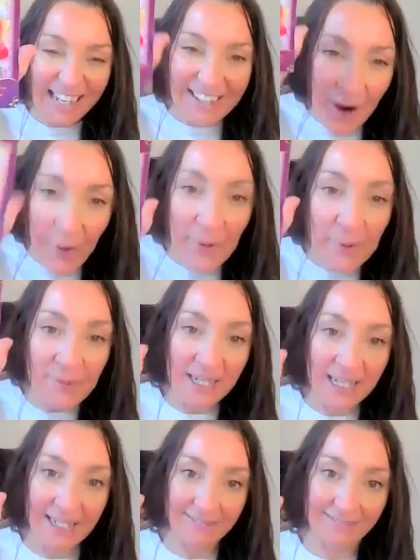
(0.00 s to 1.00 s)
in
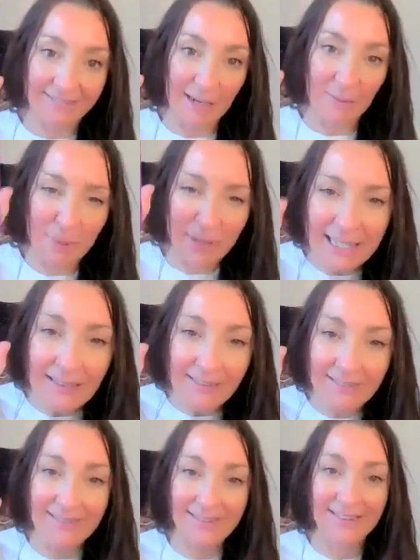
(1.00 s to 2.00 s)
harmony, in
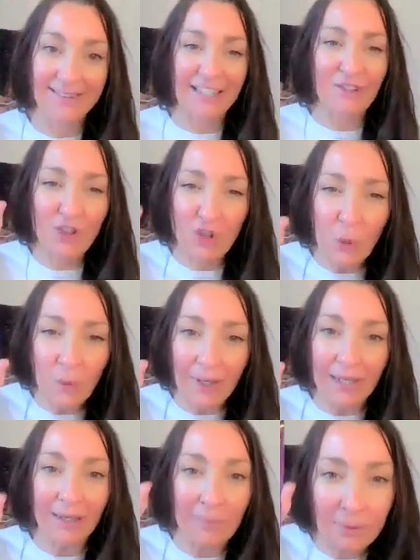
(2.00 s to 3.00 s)
peace, in
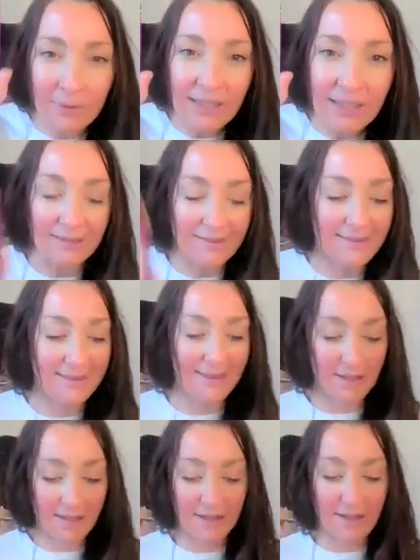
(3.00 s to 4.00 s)
joy, in bliss.